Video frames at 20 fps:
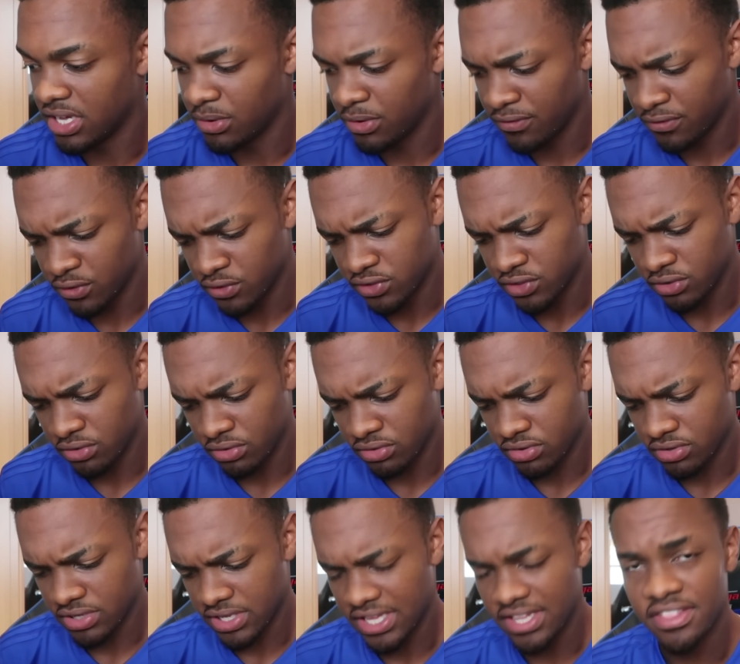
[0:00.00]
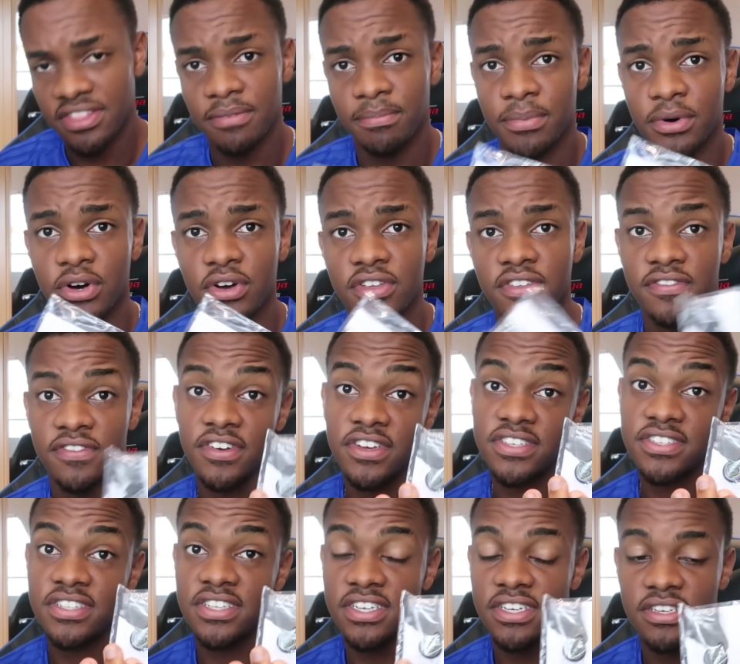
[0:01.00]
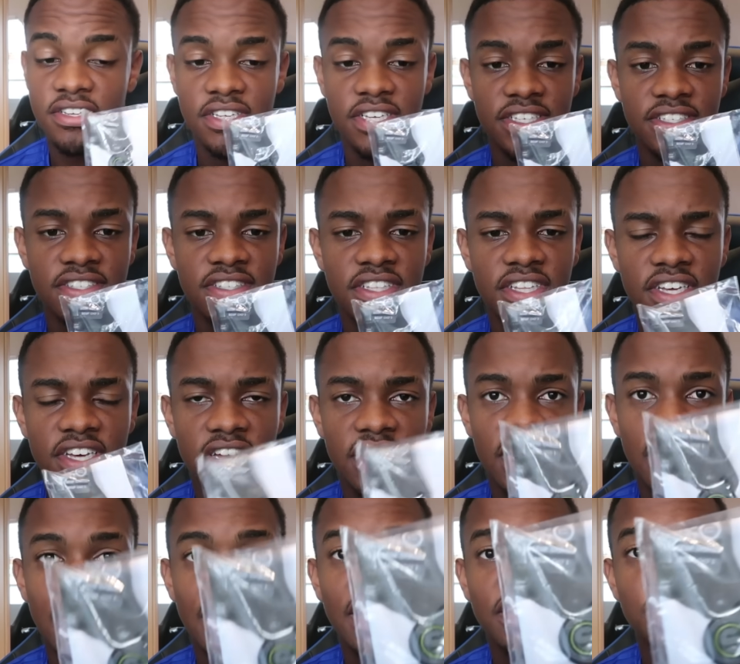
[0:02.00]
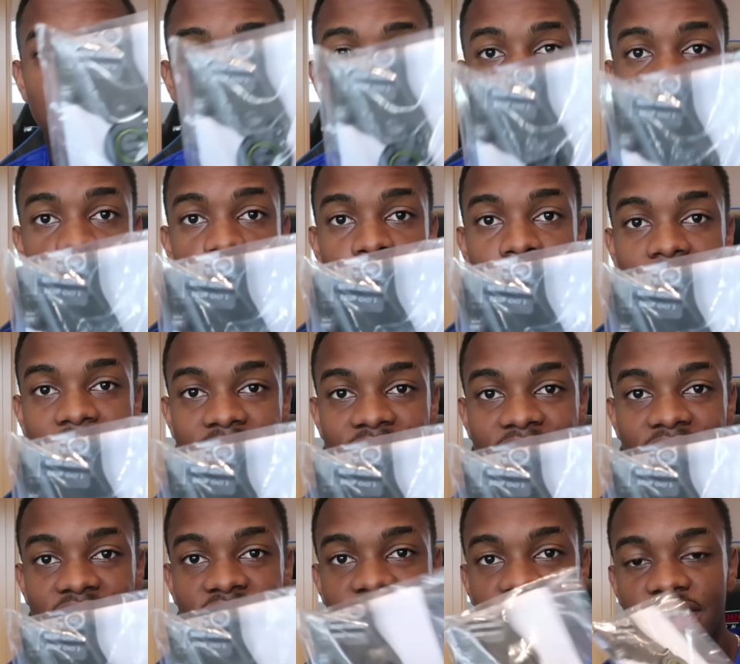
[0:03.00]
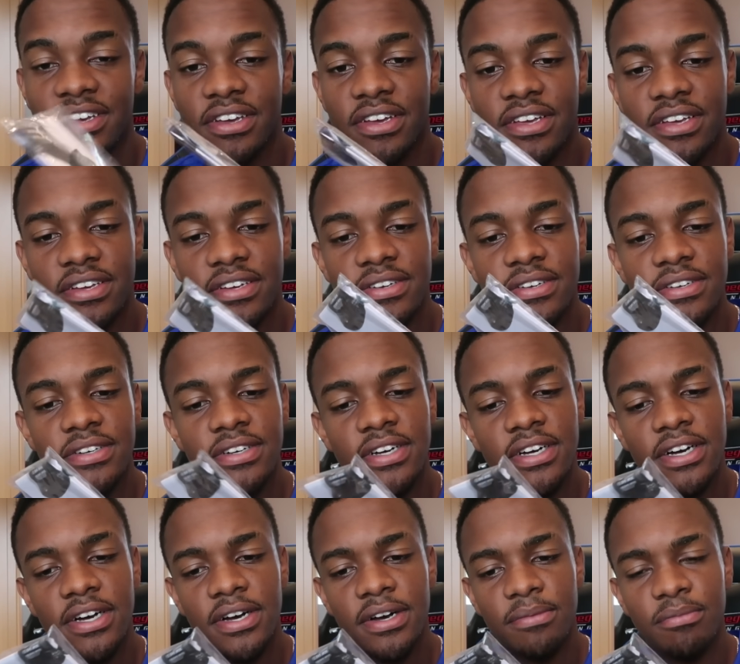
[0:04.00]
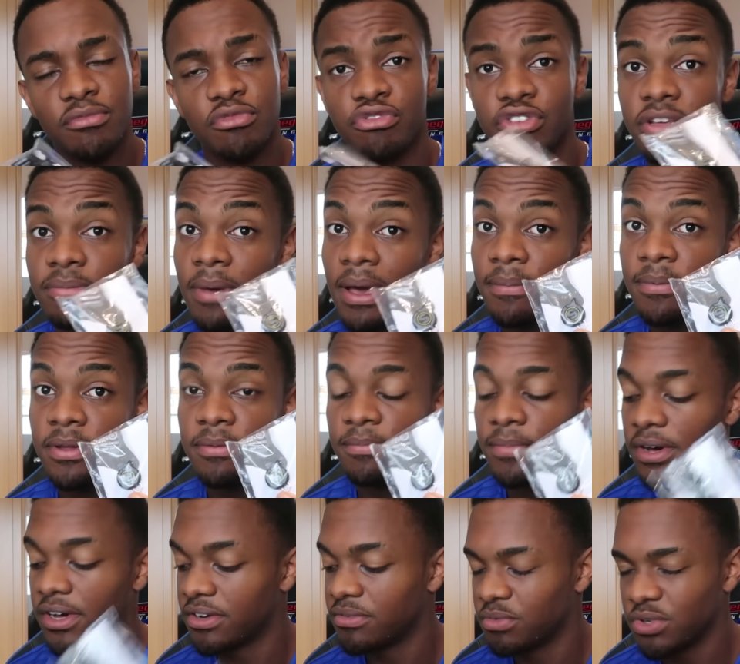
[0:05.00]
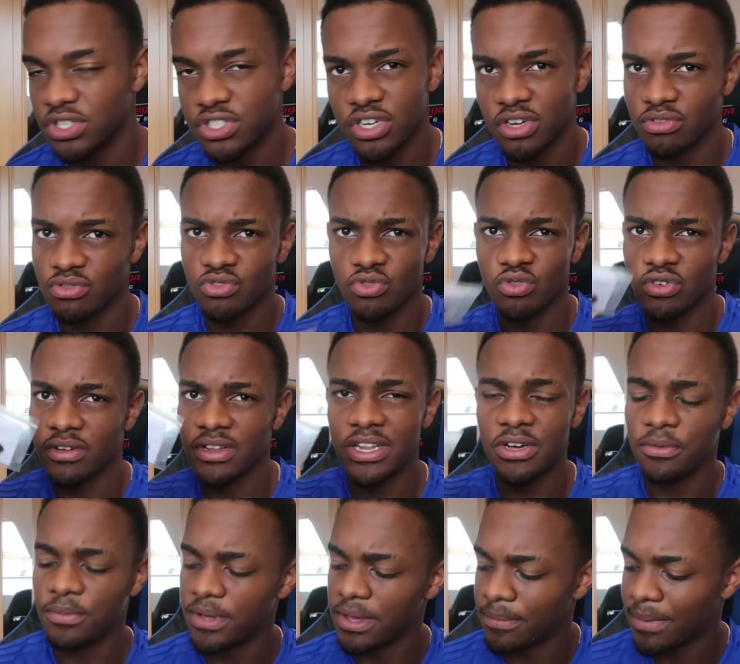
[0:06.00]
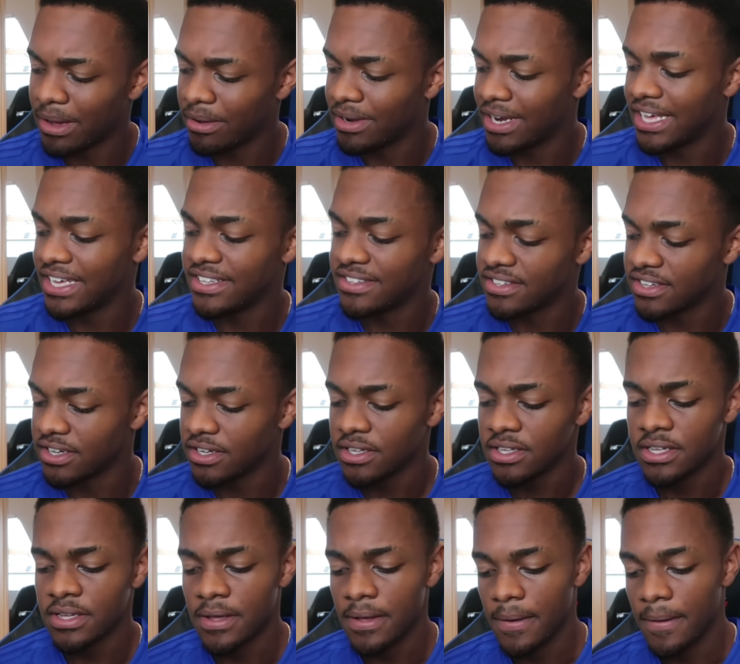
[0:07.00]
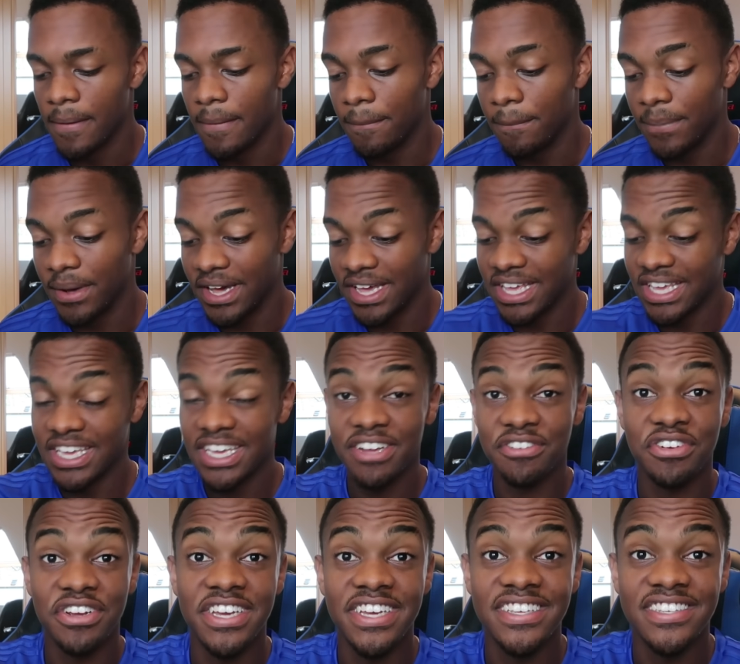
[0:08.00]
We've also got in the box, first thing, is the electromagnetic remapping button, which I'll talk a little bit about later. But here it